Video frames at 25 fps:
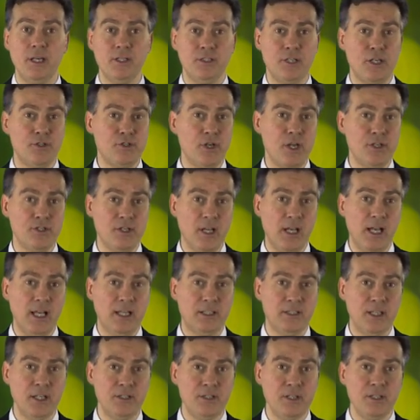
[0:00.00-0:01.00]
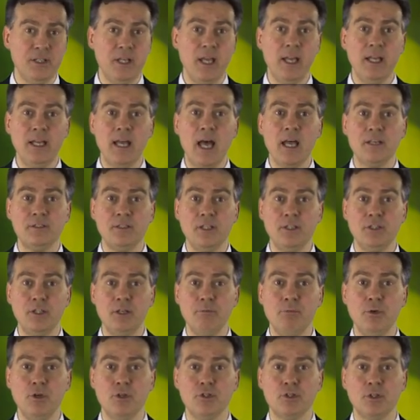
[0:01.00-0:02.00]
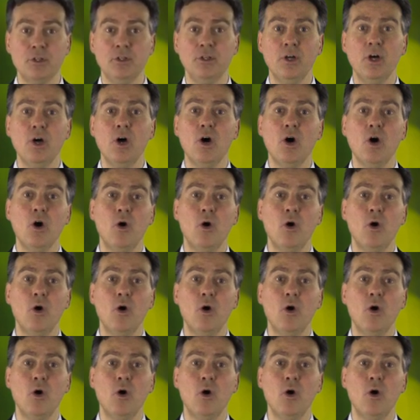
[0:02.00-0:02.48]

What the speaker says: such as electricity and gas distribution,